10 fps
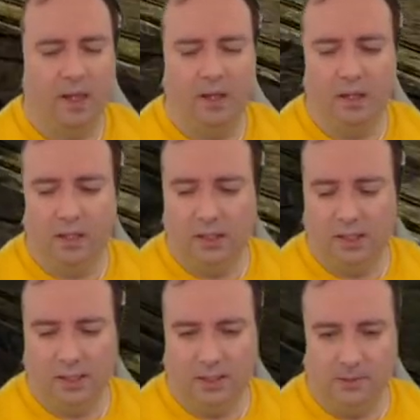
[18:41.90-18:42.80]

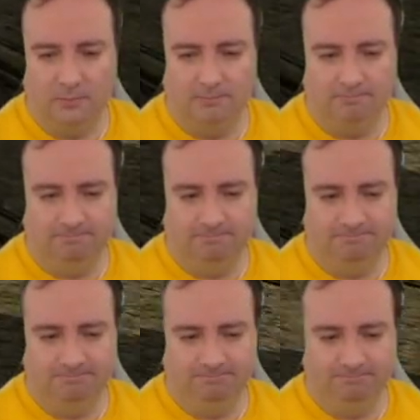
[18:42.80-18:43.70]

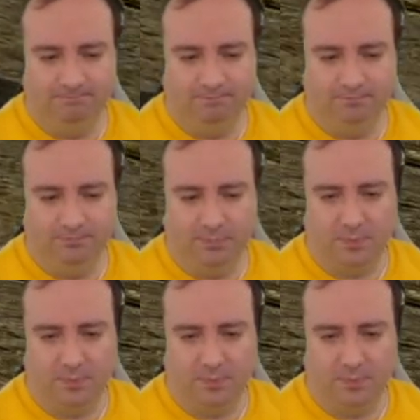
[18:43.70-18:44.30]
Nobody speaks.